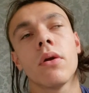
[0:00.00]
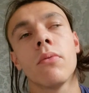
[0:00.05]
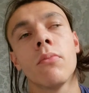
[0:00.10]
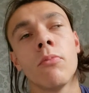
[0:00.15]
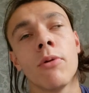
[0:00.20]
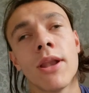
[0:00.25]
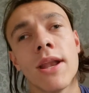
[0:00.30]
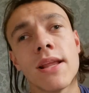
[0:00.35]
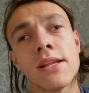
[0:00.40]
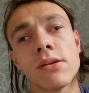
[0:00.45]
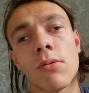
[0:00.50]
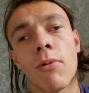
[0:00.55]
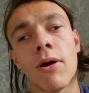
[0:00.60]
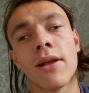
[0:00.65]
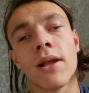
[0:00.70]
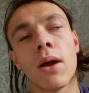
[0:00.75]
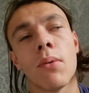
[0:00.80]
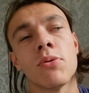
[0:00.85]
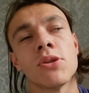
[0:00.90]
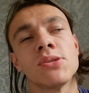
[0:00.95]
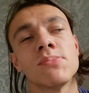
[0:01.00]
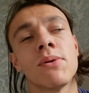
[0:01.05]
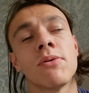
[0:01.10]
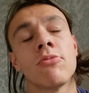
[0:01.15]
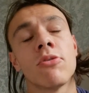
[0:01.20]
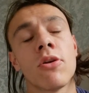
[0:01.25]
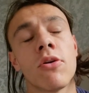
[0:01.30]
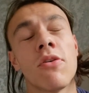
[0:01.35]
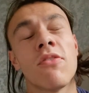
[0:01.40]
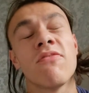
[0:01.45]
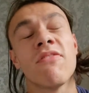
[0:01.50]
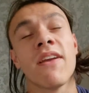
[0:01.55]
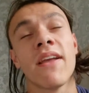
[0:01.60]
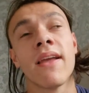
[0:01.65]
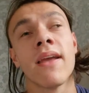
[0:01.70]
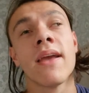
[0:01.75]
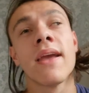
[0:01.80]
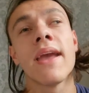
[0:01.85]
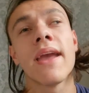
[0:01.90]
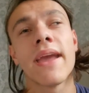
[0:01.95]
We need to wake up and smell the
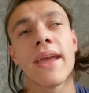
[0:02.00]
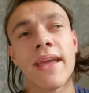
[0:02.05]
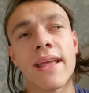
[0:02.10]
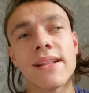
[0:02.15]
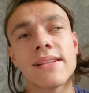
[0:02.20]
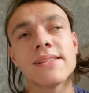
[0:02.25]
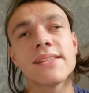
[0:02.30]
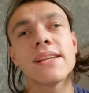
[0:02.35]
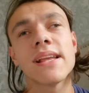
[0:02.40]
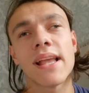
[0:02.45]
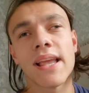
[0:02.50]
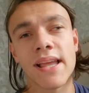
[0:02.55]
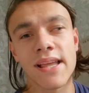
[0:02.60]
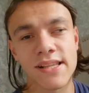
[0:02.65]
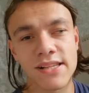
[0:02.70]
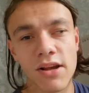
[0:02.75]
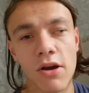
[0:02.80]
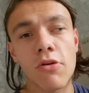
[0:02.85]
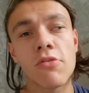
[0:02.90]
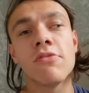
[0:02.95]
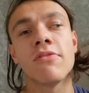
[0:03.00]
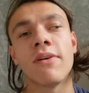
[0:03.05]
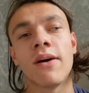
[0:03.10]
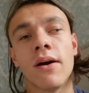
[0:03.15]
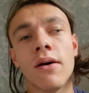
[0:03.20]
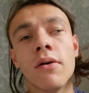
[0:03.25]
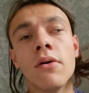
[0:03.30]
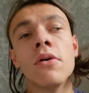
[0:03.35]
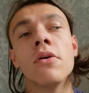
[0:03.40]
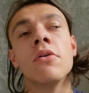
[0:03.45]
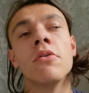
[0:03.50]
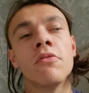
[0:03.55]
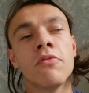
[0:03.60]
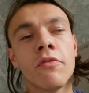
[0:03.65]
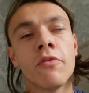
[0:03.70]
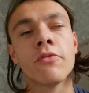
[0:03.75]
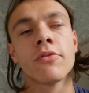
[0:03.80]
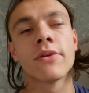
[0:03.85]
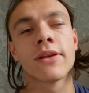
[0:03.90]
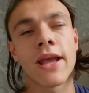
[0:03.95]
coffee. It is over
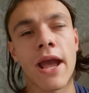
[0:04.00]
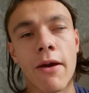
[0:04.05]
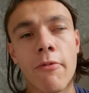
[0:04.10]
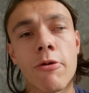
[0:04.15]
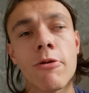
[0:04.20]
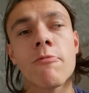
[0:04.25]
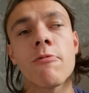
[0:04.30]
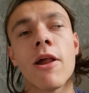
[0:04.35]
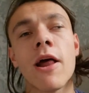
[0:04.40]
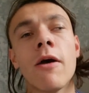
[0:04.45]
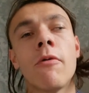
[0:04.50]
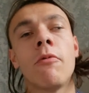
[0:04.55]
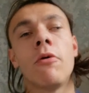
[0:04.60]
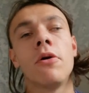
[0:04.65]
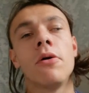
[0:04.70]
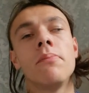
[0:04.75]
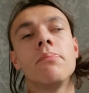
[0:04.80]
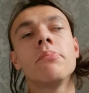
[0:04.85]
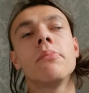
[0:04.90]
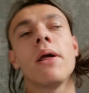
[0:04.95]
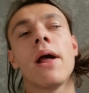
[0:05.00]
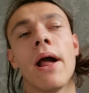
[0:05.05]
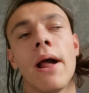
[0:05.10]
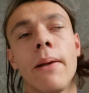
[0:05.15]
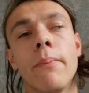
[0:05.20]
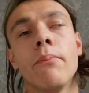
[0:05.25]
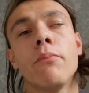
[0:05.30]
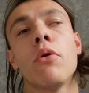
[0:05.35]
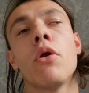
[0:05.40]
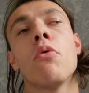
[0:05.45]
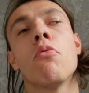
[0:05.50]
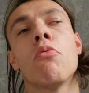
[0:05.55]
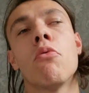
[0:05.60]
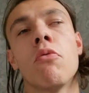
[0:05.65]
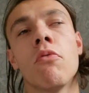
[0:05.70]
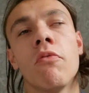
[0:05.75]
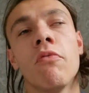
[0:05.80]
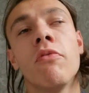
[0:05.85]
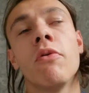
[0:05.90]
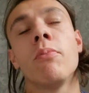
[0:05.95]
for Gary Rowett at
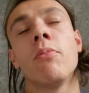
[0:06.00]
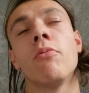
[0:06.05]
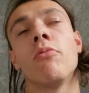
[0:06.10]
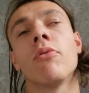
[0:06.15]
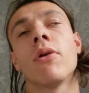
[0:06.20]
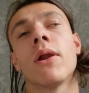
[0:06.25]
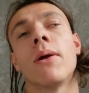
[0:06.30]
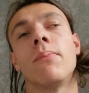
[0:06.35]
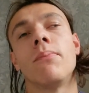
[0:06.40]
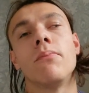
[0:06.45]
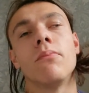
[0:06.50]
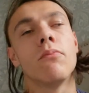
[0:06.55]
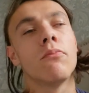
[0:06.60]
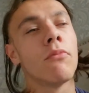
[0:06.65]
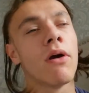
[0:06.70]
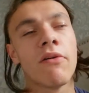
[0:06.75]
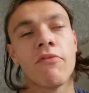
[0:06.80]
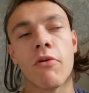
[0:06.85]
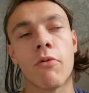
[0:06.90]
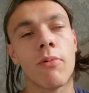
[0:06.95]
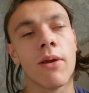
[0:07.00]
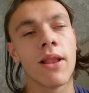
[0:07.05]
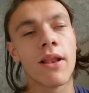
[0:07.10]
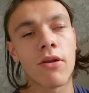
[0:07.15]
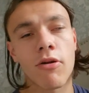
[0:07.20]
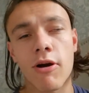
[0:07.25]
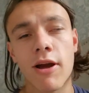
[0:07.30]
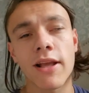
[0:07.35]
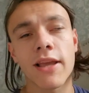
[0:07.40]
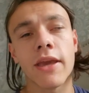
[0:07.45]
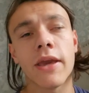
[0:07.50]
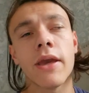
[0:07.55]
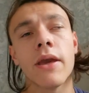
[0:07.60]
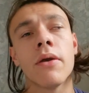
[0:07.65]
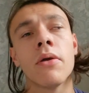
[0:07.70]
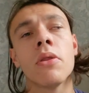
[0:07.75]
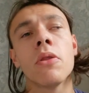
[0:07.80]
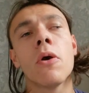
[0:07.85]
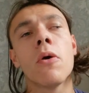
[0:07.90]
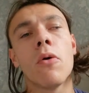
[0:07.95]
Millwall Football Club, whether we like it
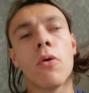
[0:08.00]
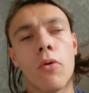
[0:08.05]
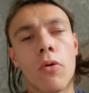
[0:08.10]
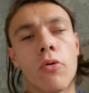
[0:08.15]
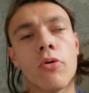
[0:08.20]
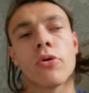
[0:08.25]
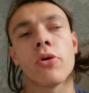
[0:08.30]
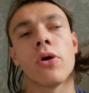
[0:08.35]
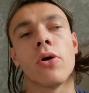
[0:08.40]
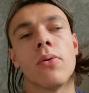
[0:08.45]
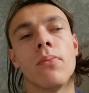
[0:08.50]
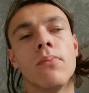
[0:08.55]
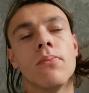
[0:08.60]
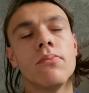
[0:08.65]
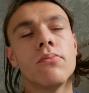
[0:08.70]
or not.